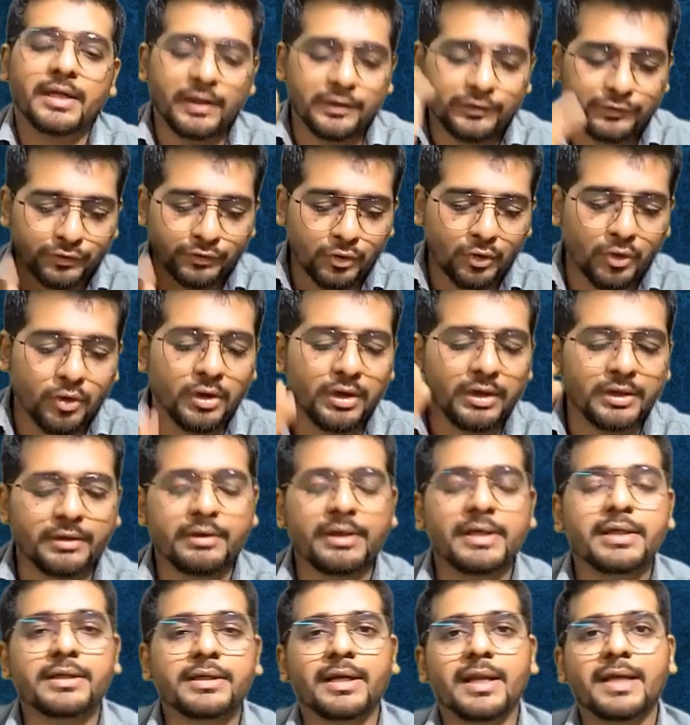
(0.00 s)
it's all
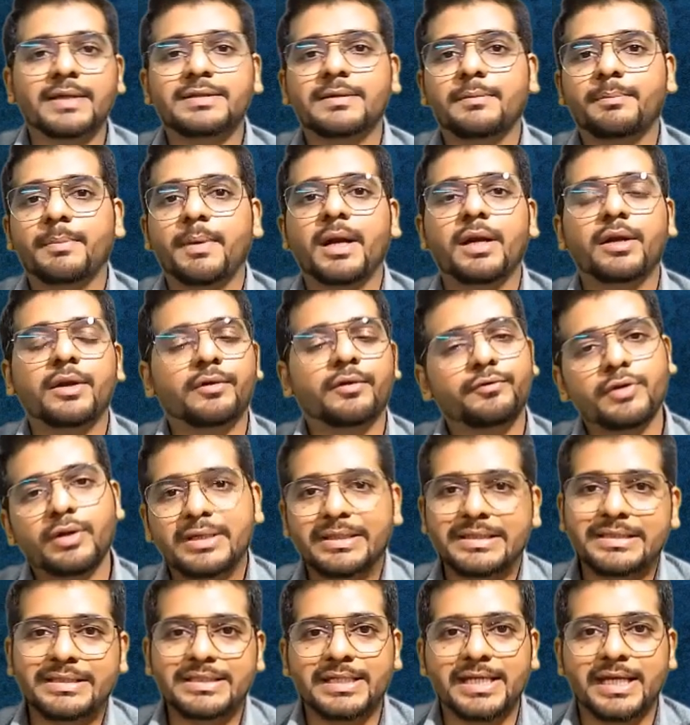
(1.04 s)
treated as a part of
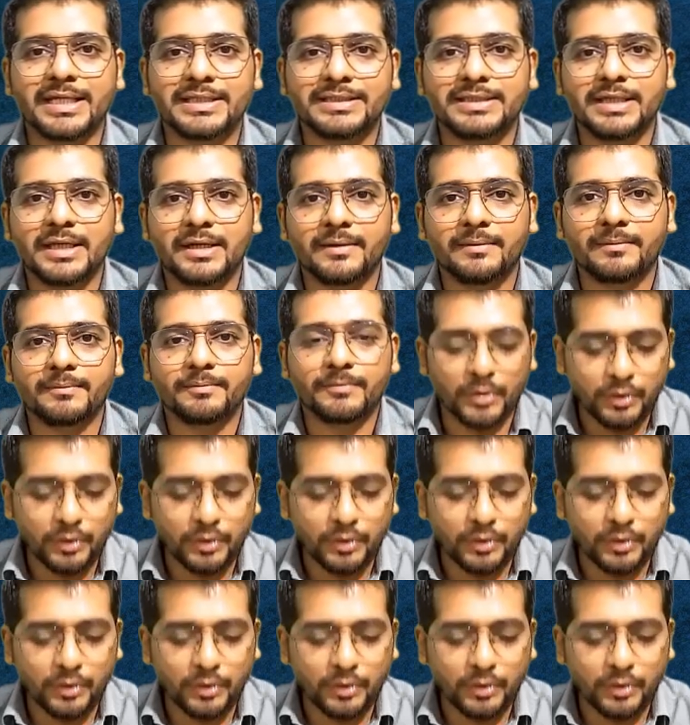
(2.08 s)
your CSR.